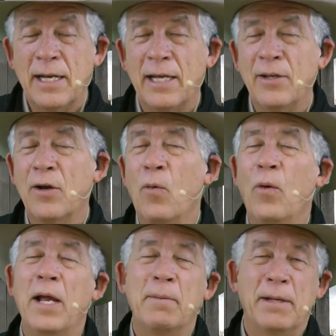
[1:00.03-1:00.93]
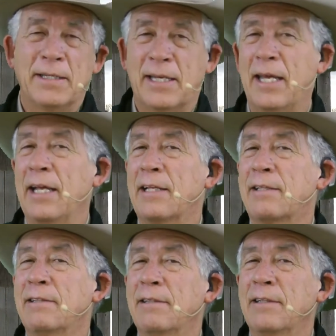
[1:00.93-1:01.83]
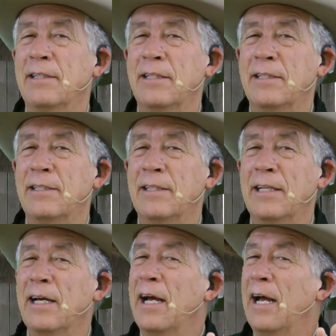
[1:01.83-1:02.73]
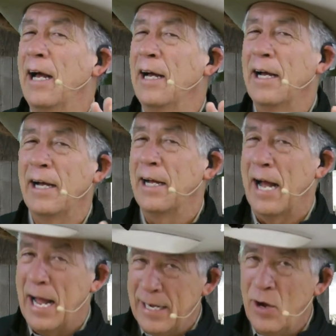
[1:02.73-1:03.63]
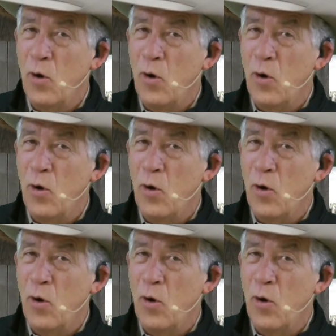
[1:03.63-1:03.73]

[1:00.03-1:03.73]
Now you go, wait a minute, Keith, I